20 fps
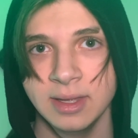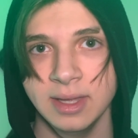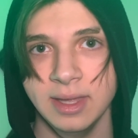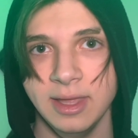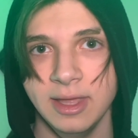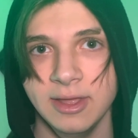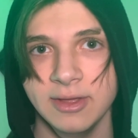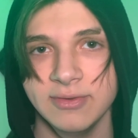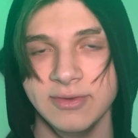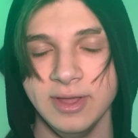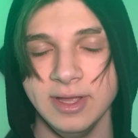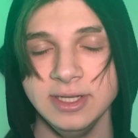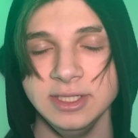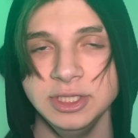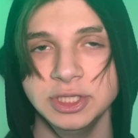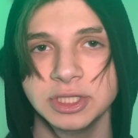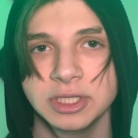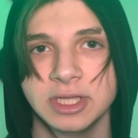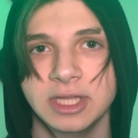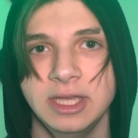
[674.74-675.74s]

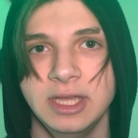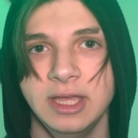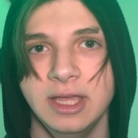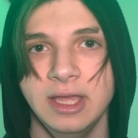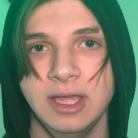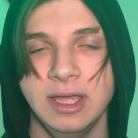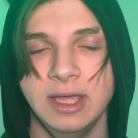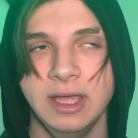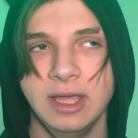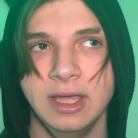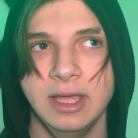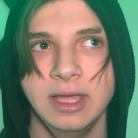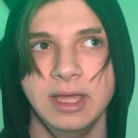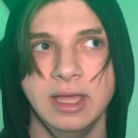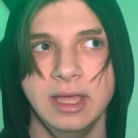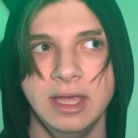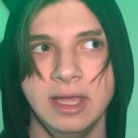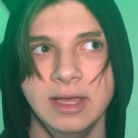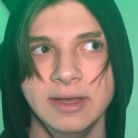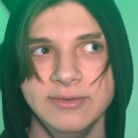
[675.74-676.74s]
Eventually,
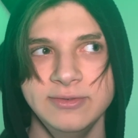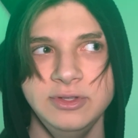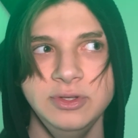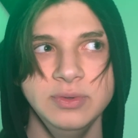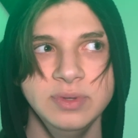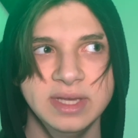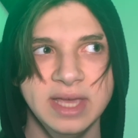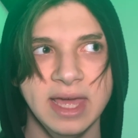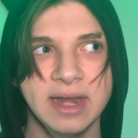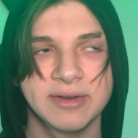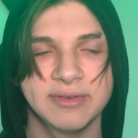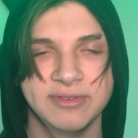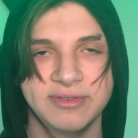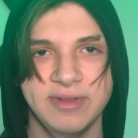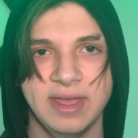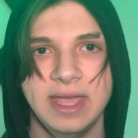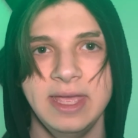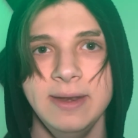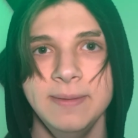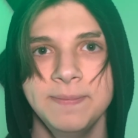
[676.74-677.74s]
if you get a
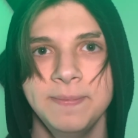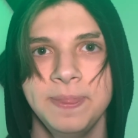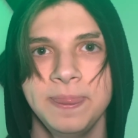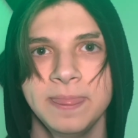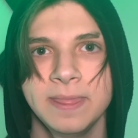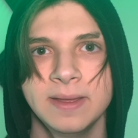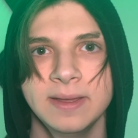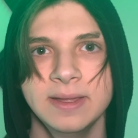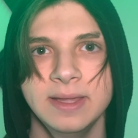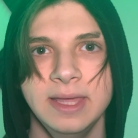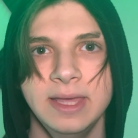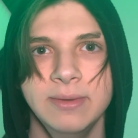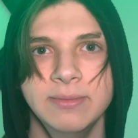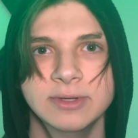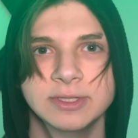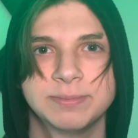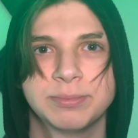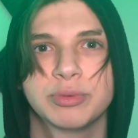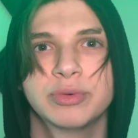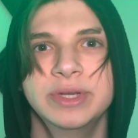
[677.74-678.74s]
fate, it
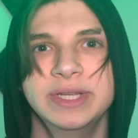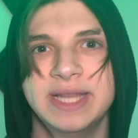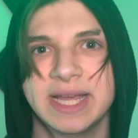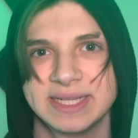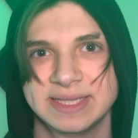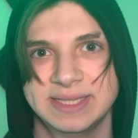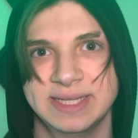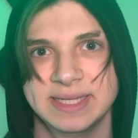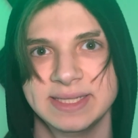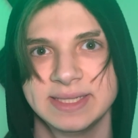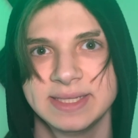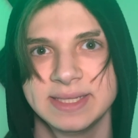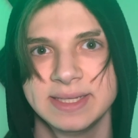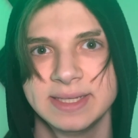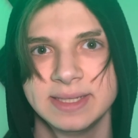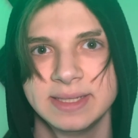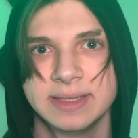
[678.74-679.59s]
was predestined.